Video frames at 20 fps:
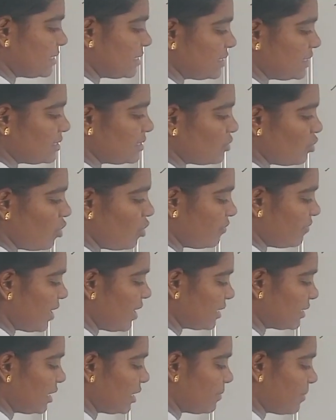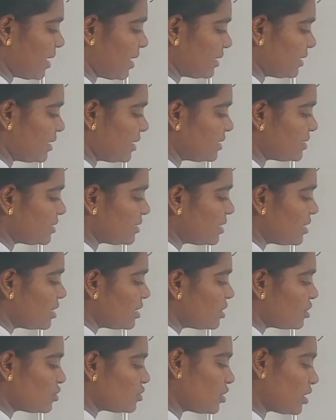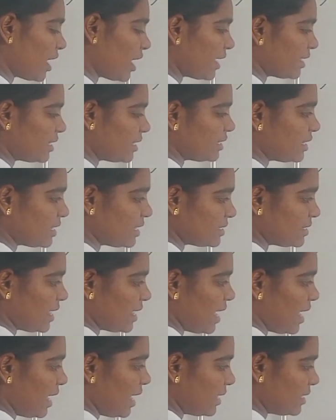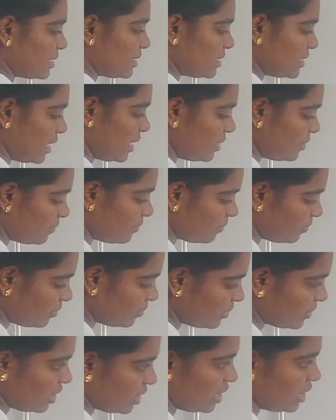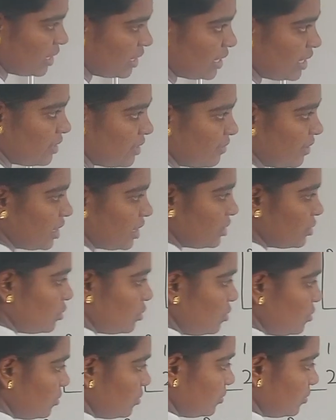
This is cofactor matrix. So write it as Aij equal to